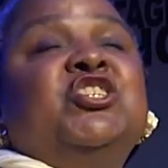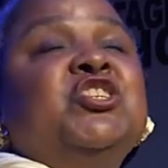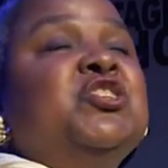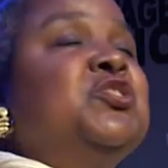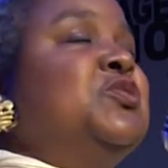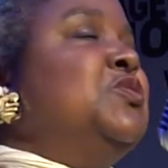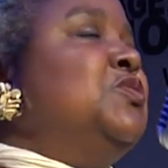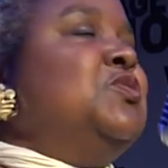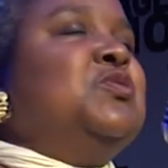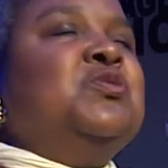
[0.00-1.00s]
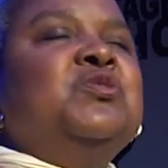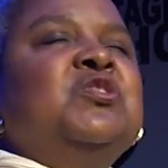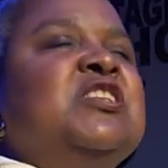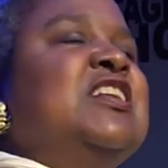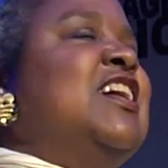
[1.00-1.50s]
Do
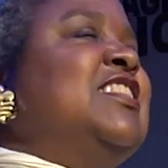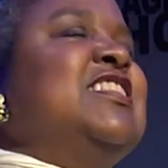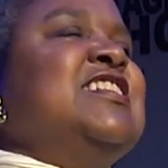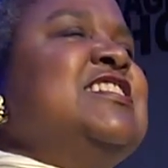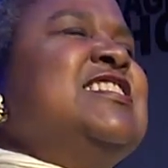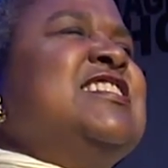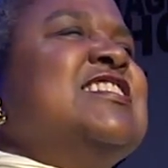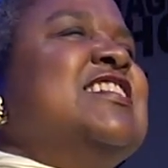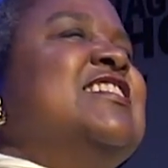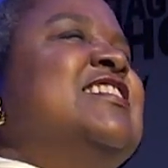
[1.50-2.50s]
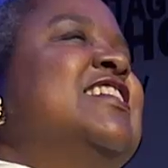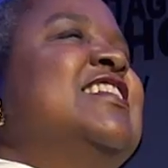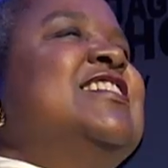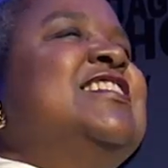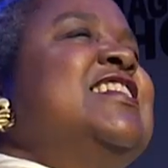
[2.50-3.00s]
nothing
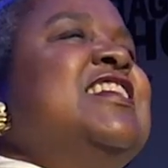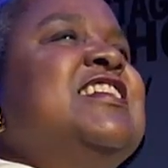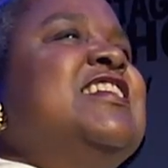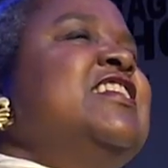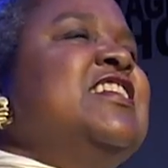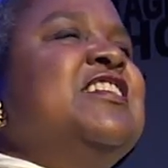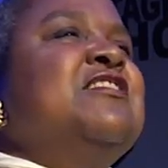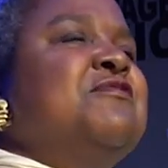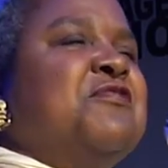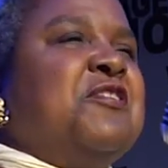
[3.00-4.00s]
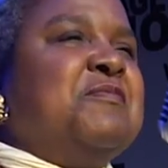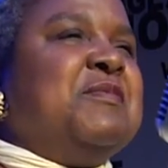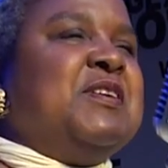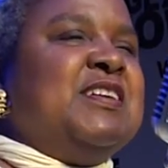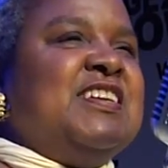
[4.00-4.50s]
till you hear from
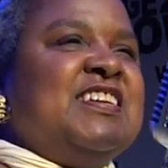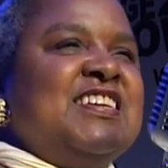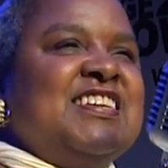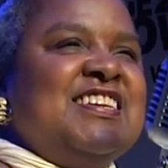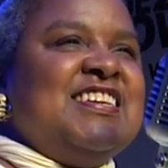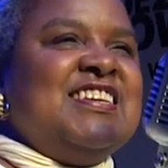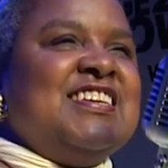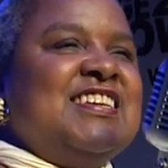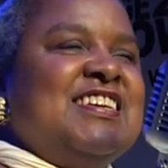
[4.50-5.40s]
me.